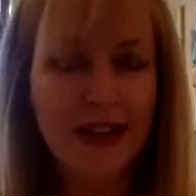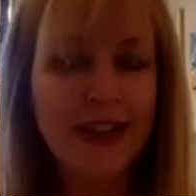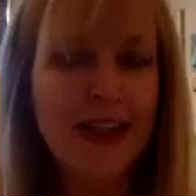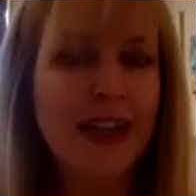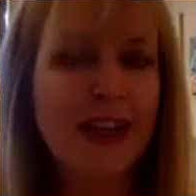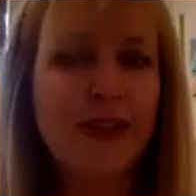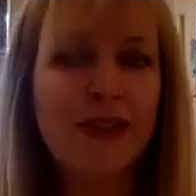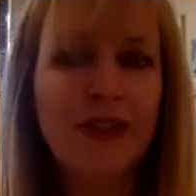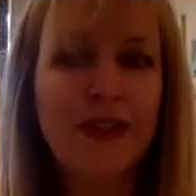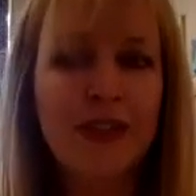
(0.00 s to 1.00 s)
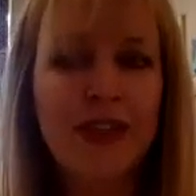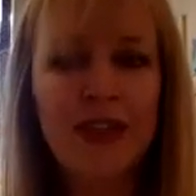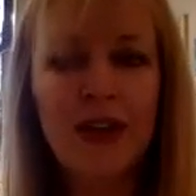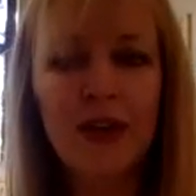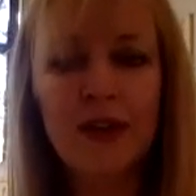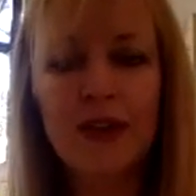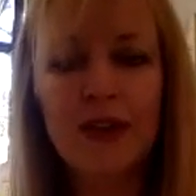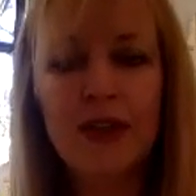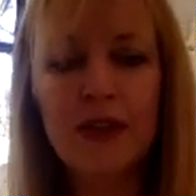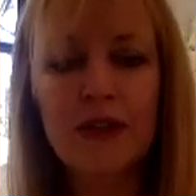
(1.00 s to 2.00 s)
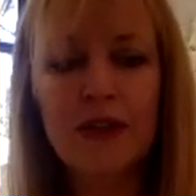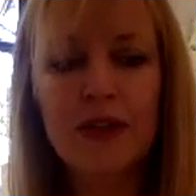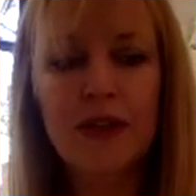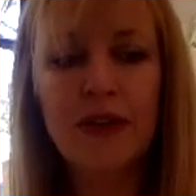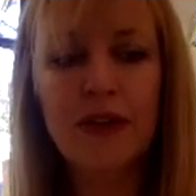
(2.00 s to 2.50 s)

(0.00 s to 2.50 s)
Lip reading: in the next 50,000 years?